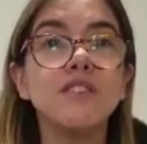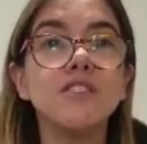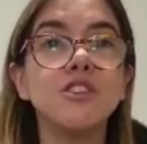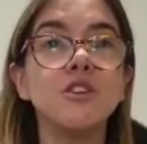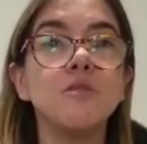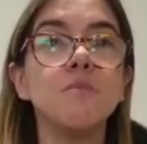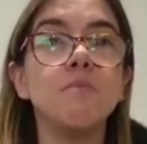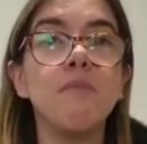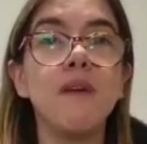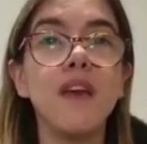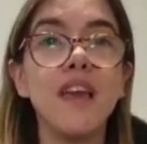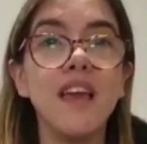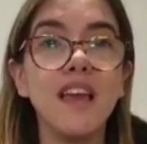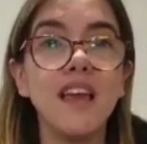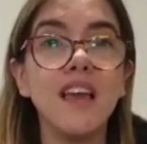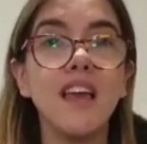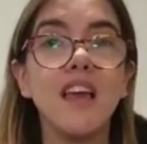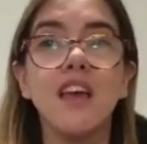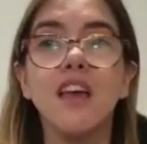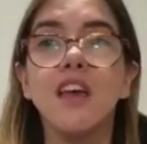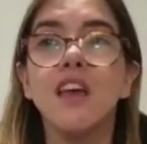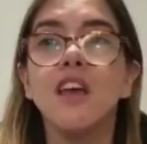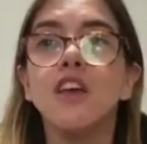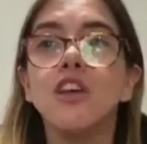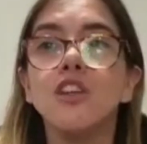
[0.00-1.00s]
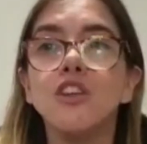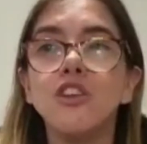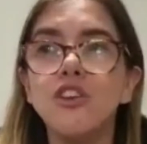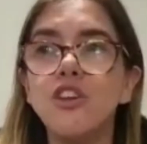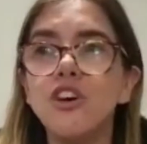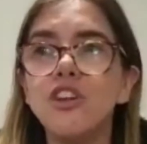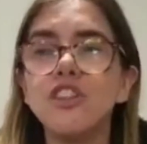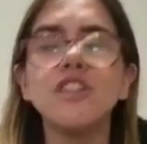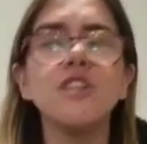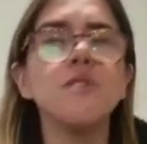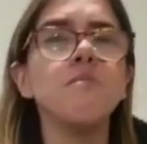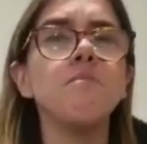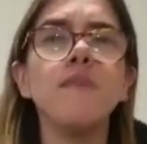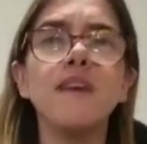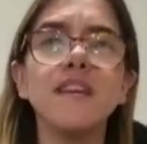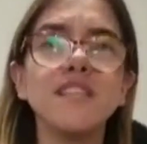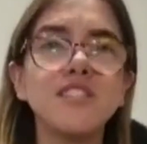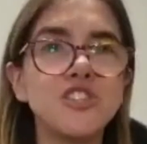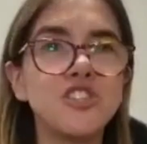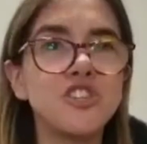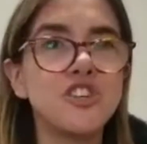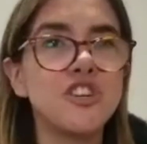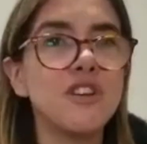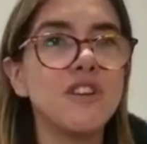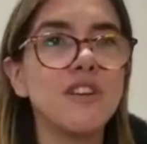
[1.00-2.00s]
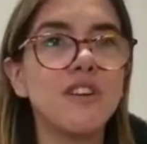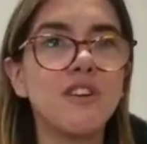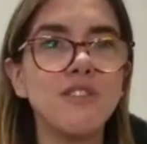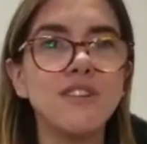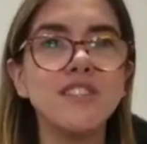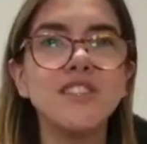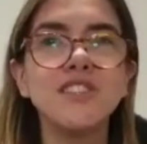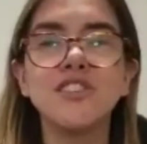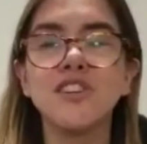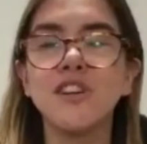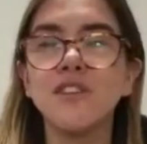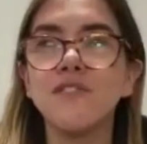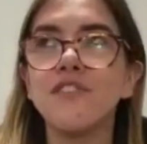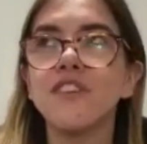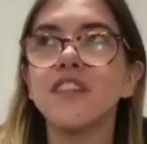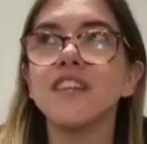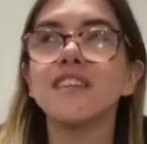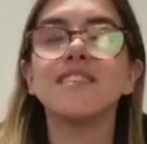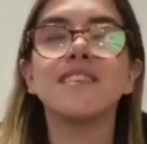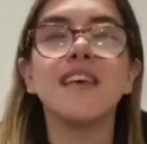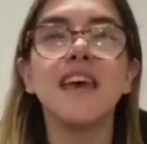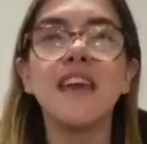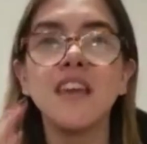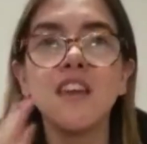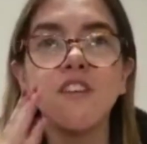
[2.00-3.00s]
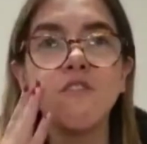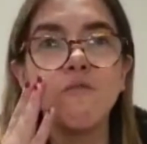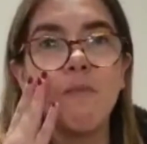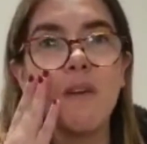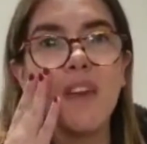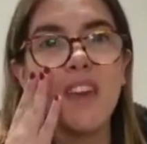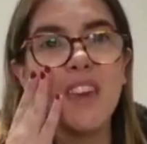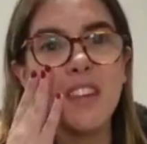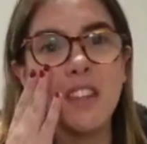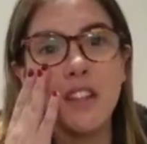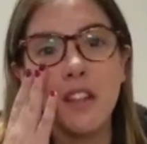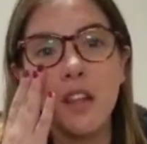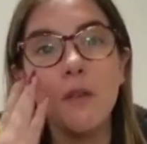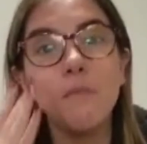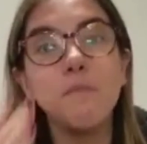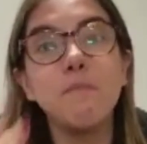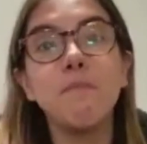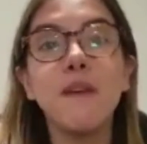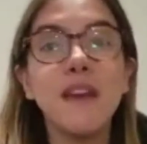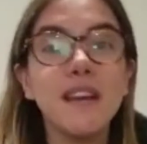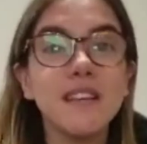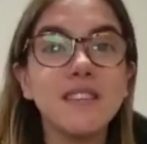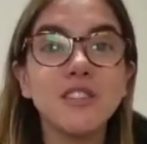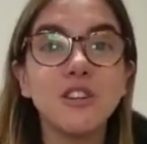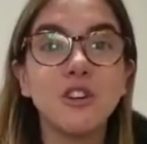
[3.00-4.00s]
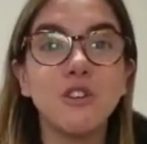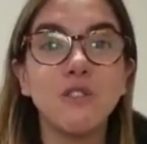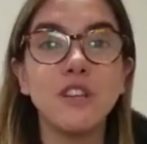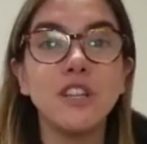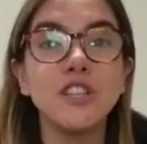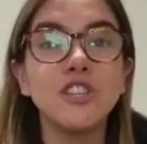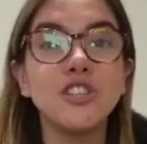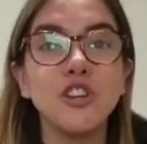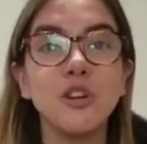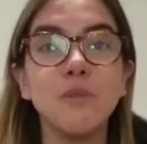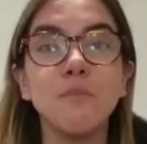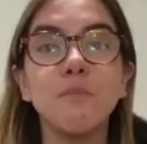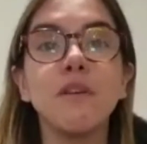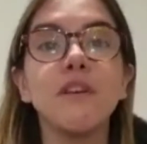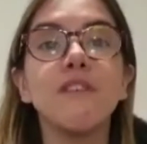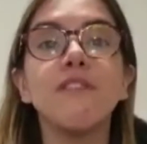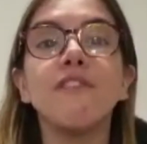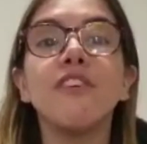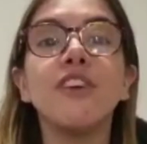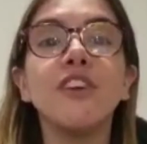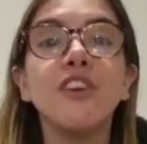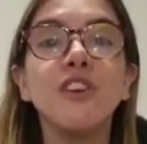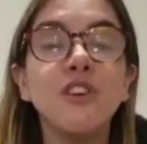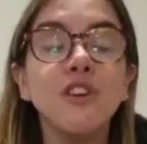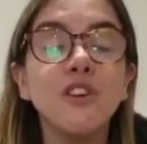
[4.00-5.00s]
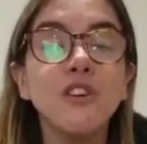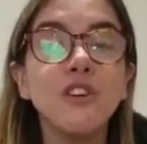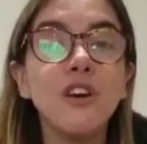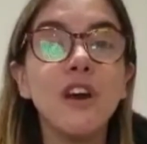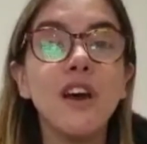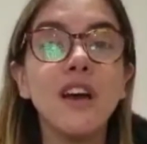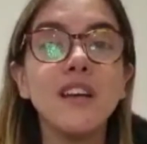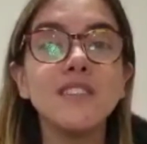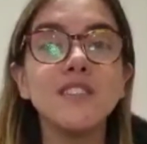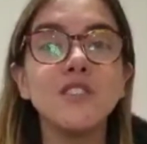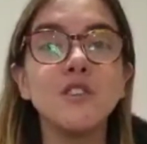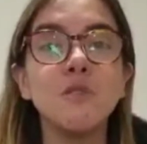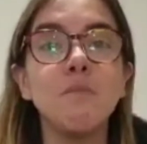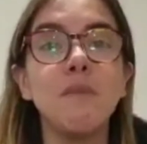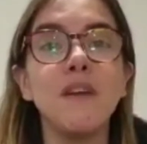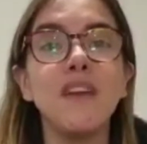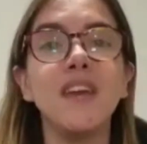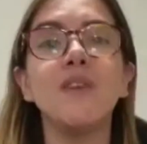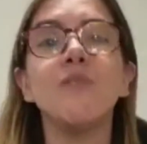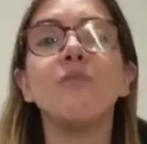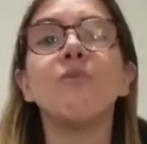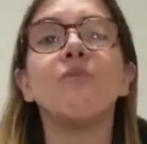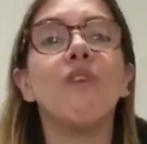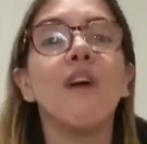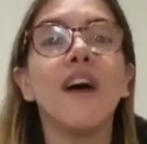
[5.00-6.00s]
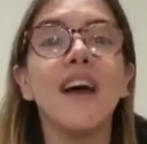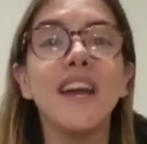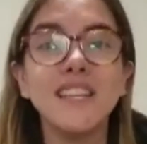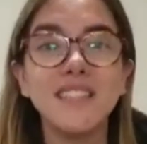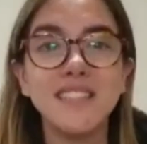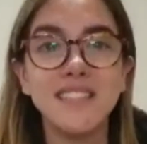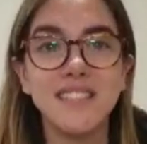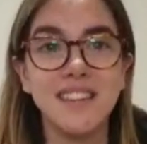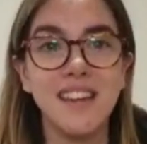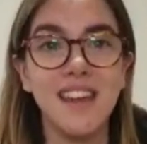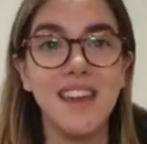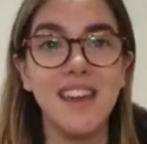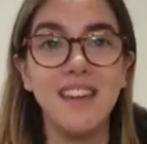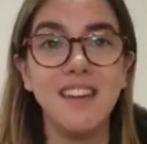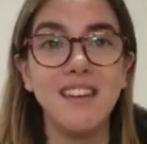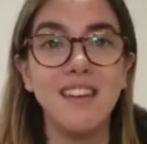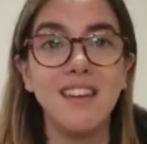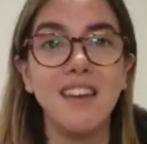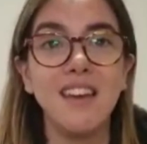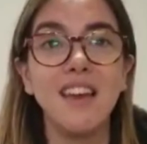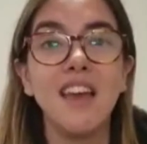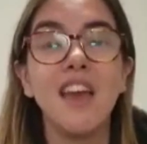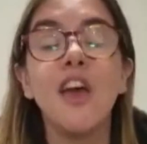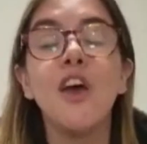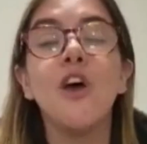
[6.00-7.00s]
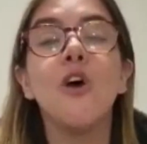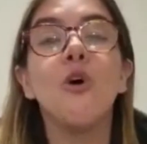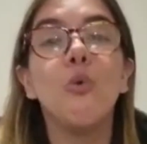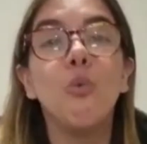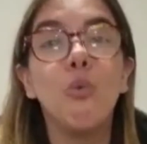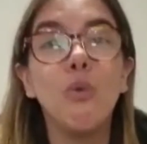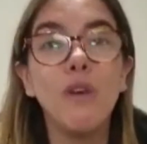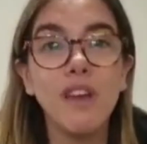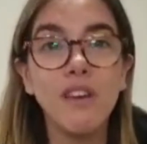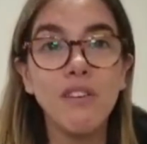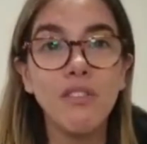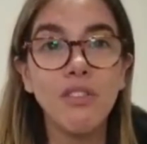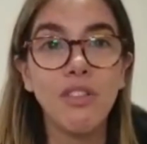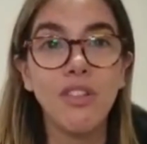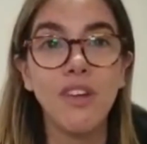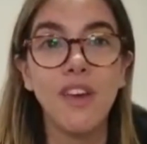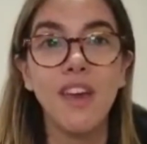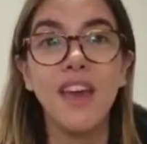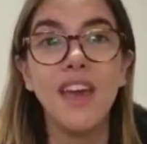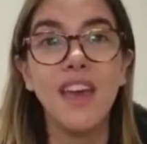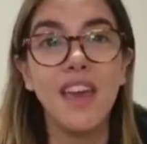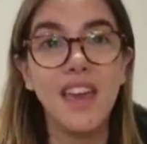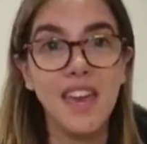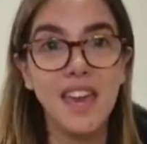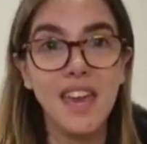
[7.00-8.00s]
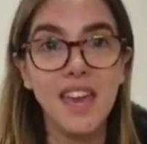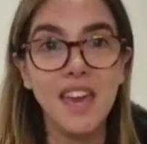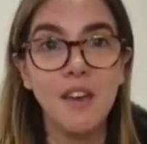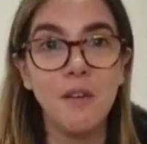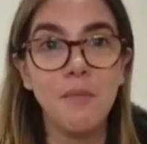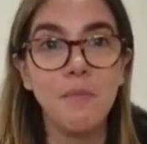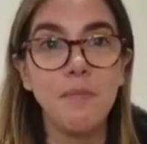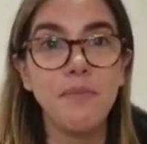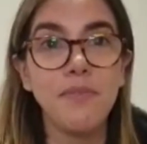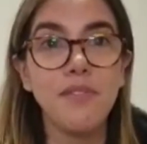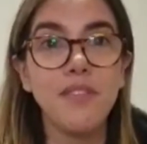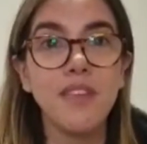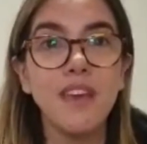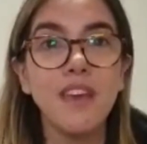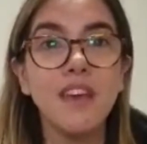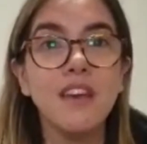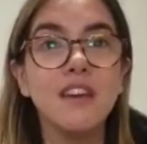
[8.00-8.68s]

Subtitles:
you to be not the best Christian for the sake of being a best Christian, but for you guys to be in right standing with Him,